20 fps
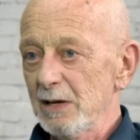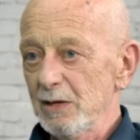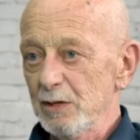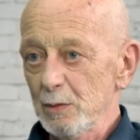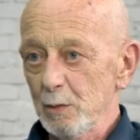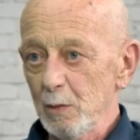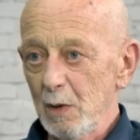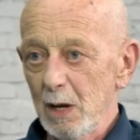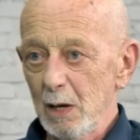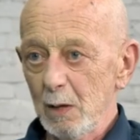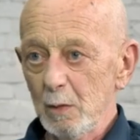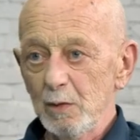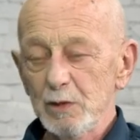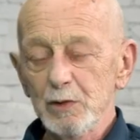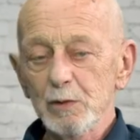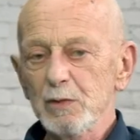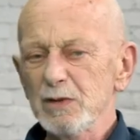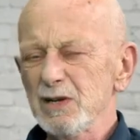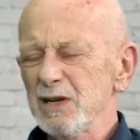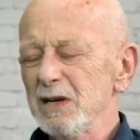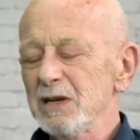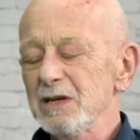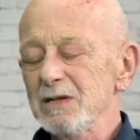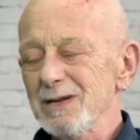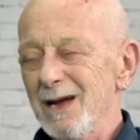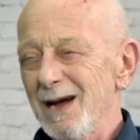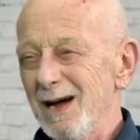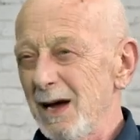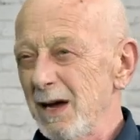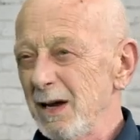as well, which was an
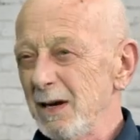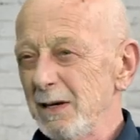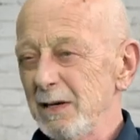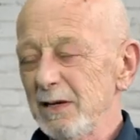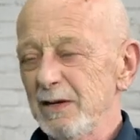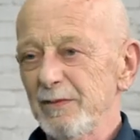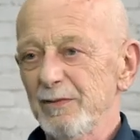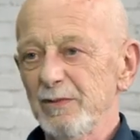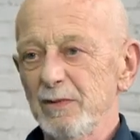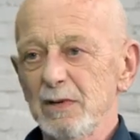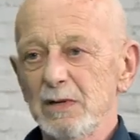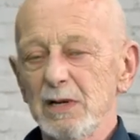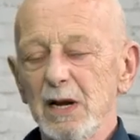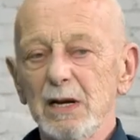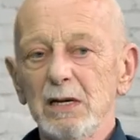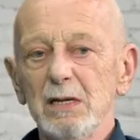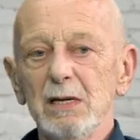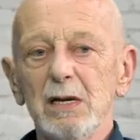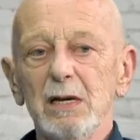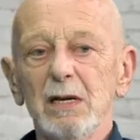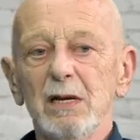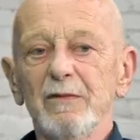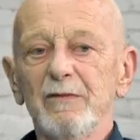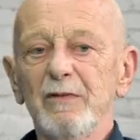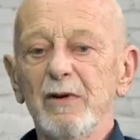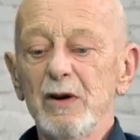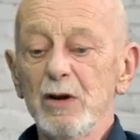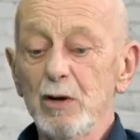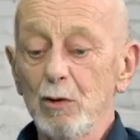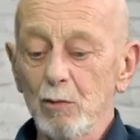entirely different technique,
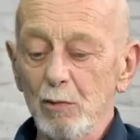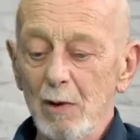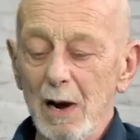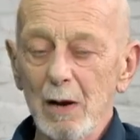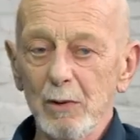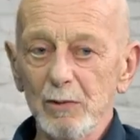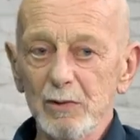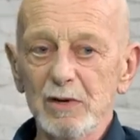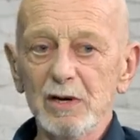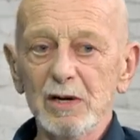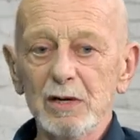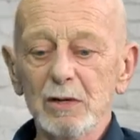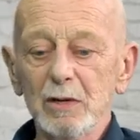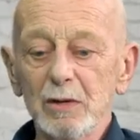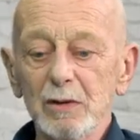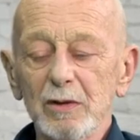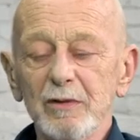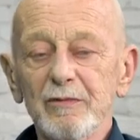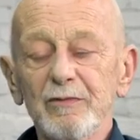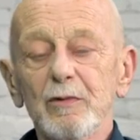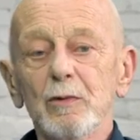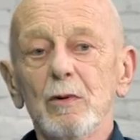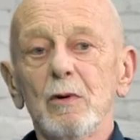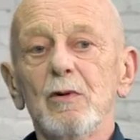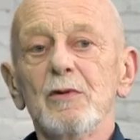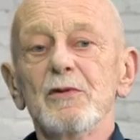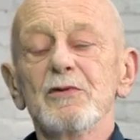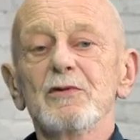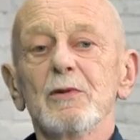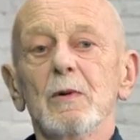very grounded on the
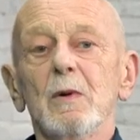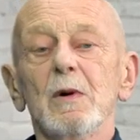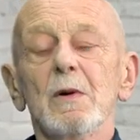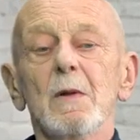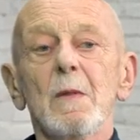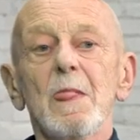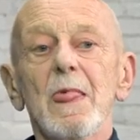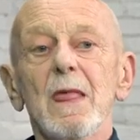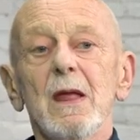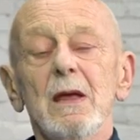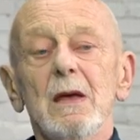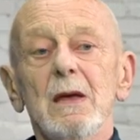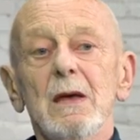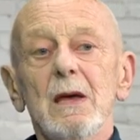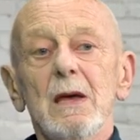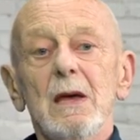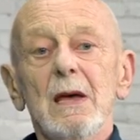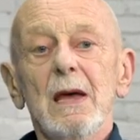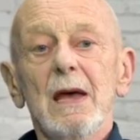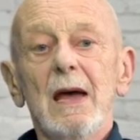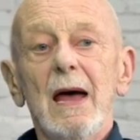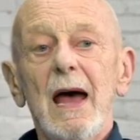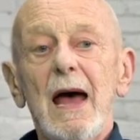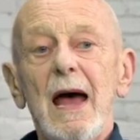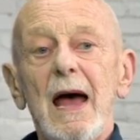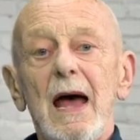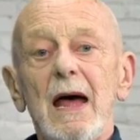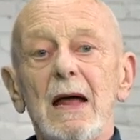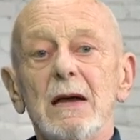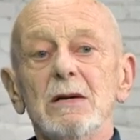floor and so on.
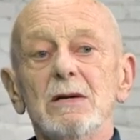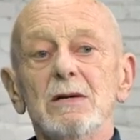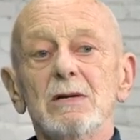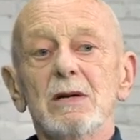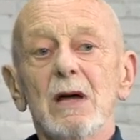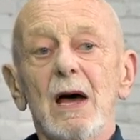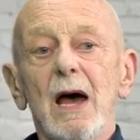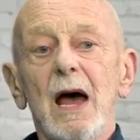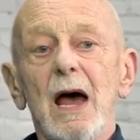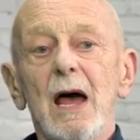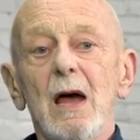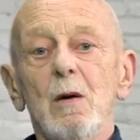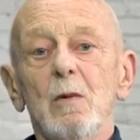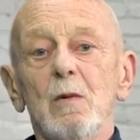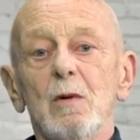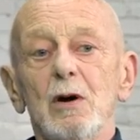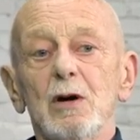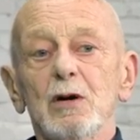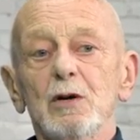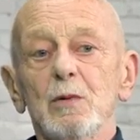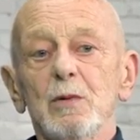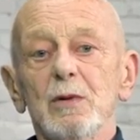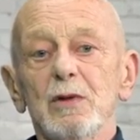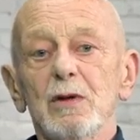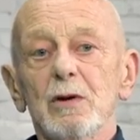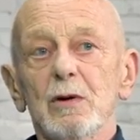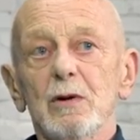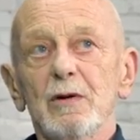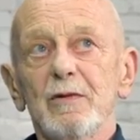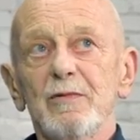And I worked with
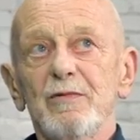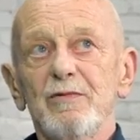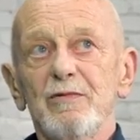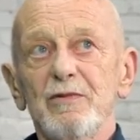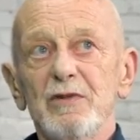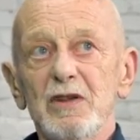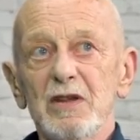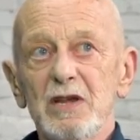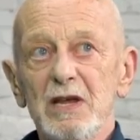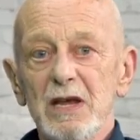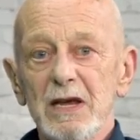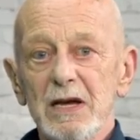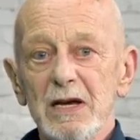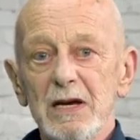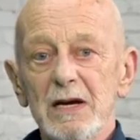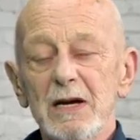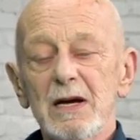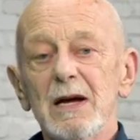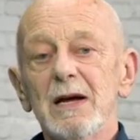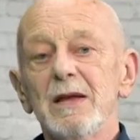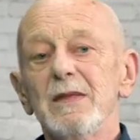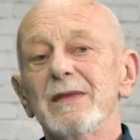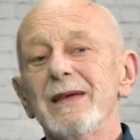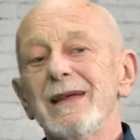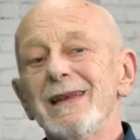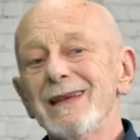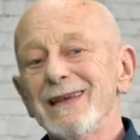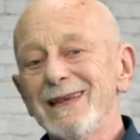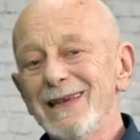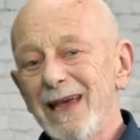her for 1 year, and
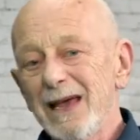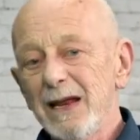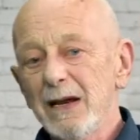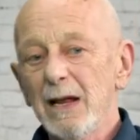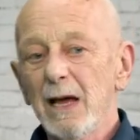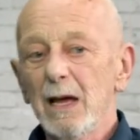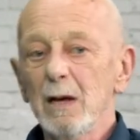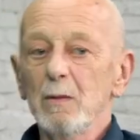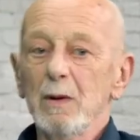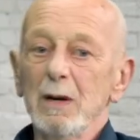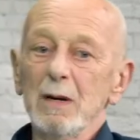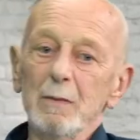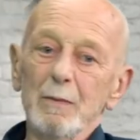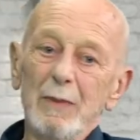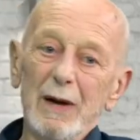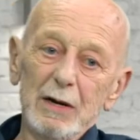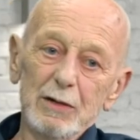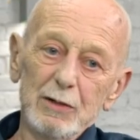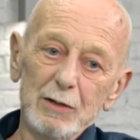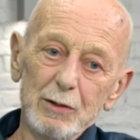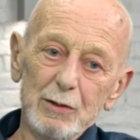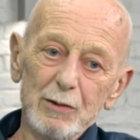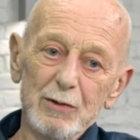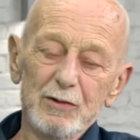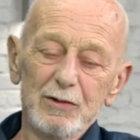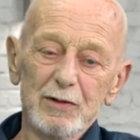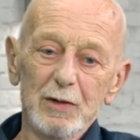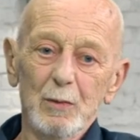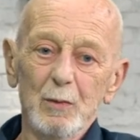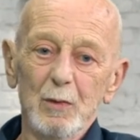then again I went back to do
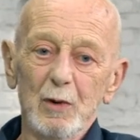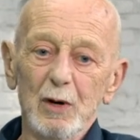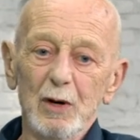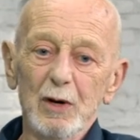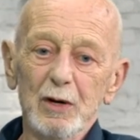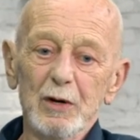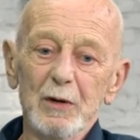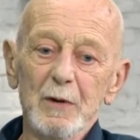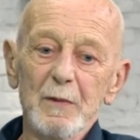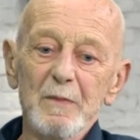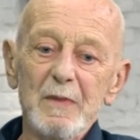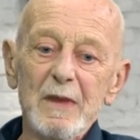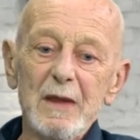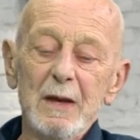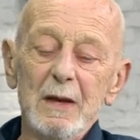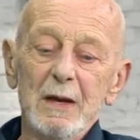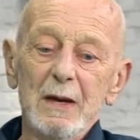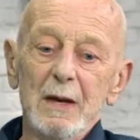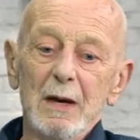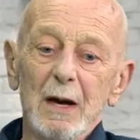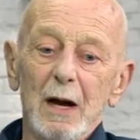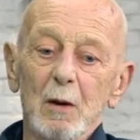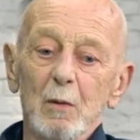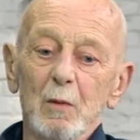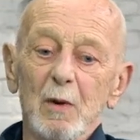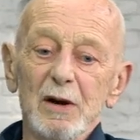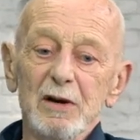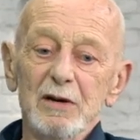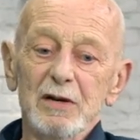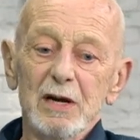some work. And one day...